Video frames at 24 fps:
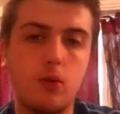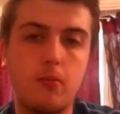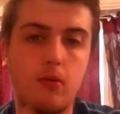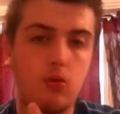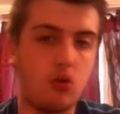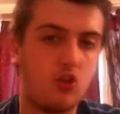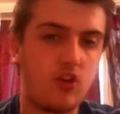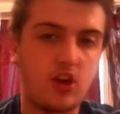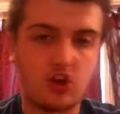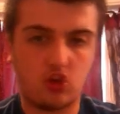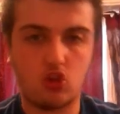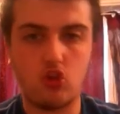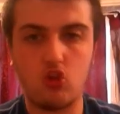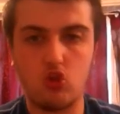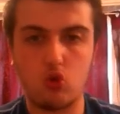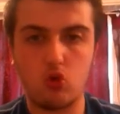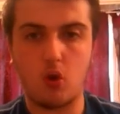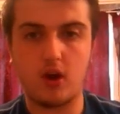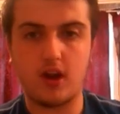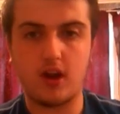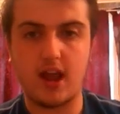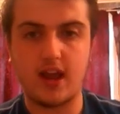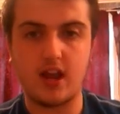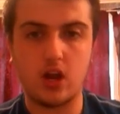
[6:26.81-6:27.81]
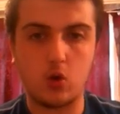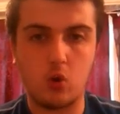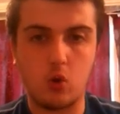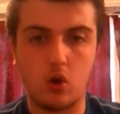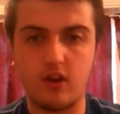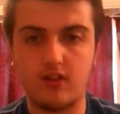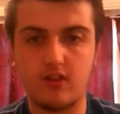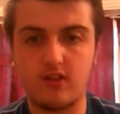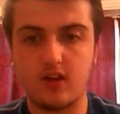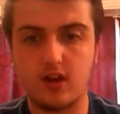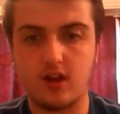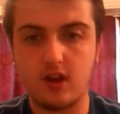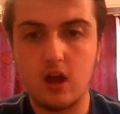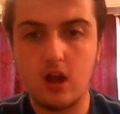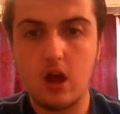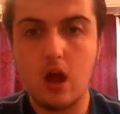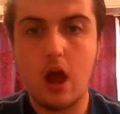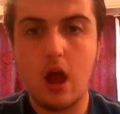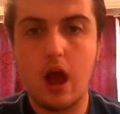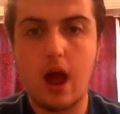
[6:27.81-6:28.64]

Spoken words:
about Section 28 equality,